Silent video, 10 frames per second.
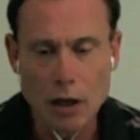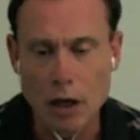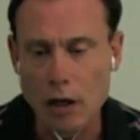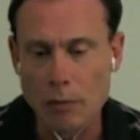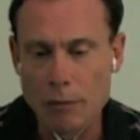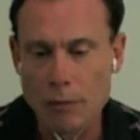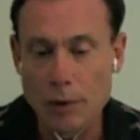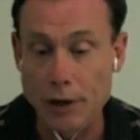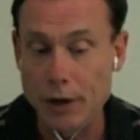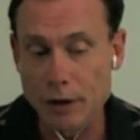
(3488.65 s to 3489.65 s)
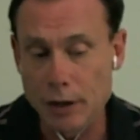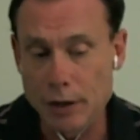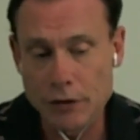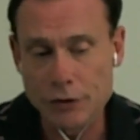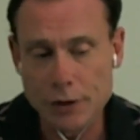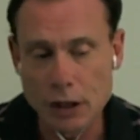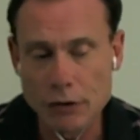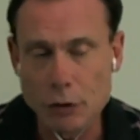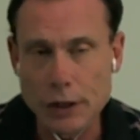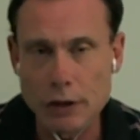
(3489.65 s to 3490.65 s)
Um, and it, and it's you
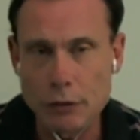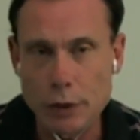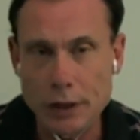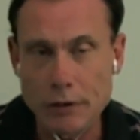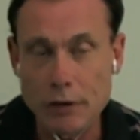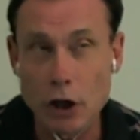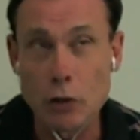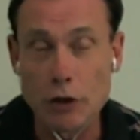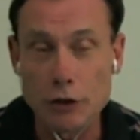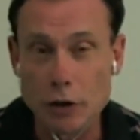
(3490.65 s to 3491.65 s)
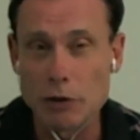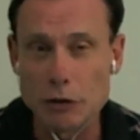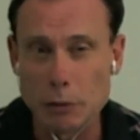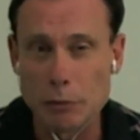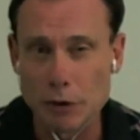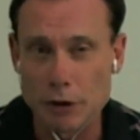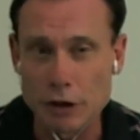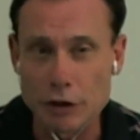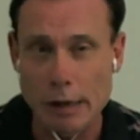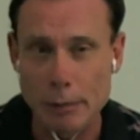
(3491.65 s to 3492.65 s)
know if we if we go to a little bit simpler
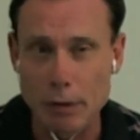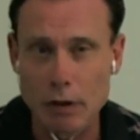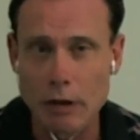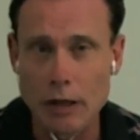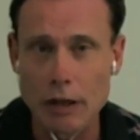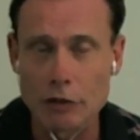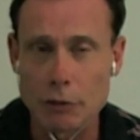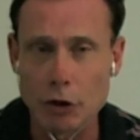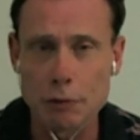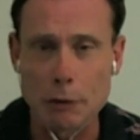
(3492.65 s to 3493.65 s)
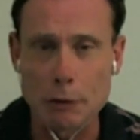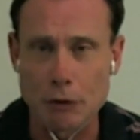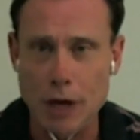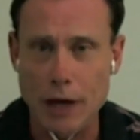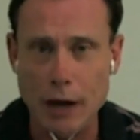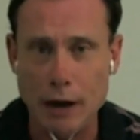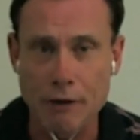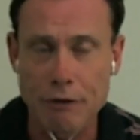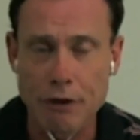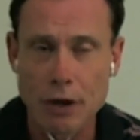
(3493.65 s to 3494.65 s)
example, right? Because most people do not
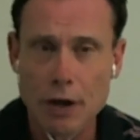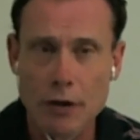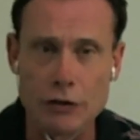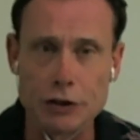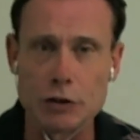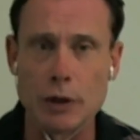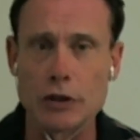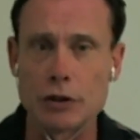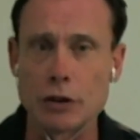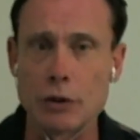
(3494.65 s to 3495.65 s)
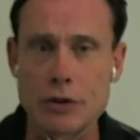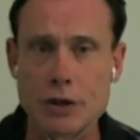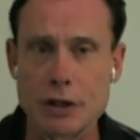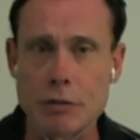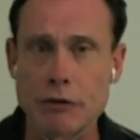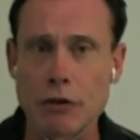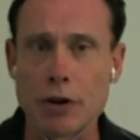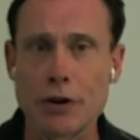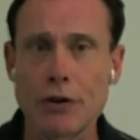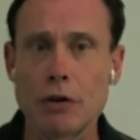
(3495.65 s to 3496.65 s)
have the situation that Quincy is
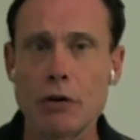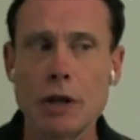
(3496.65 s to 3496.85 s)
referring to.